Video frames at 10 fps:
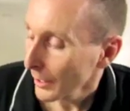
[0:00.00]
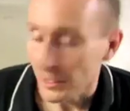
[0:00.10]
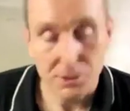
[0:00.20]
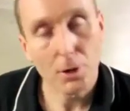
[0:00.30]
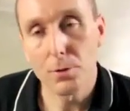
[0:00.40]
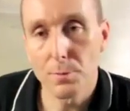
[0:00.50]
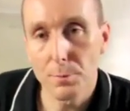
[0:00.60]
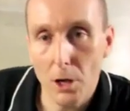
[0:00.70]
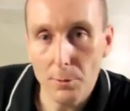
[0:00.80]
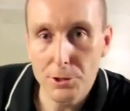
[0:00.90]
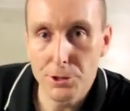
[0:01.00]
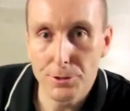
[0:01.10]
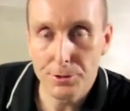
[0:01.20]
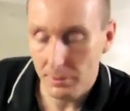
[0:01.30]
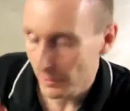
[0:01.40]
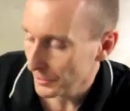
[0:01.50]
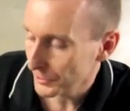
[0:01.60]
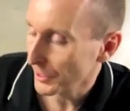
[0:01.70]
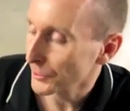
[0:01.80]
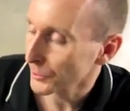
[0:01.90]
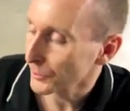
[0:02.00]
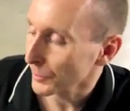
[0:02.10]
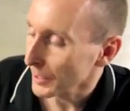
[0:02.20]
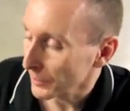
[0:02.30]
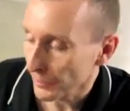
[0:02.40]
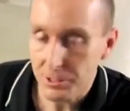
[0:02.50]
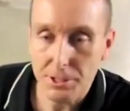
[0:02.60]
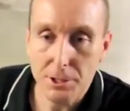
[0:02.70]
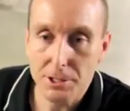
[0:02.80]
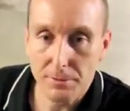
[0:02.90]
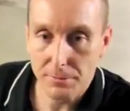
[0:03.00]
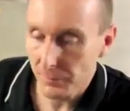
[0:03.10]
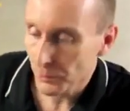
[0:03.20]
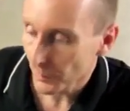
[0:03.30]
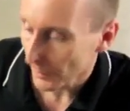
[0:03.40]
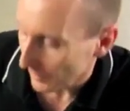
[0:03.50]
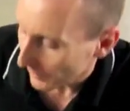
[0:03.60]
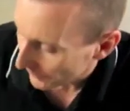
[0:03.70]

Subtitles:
Okay, so primer is used, as I said, to increase the adhesion of the film.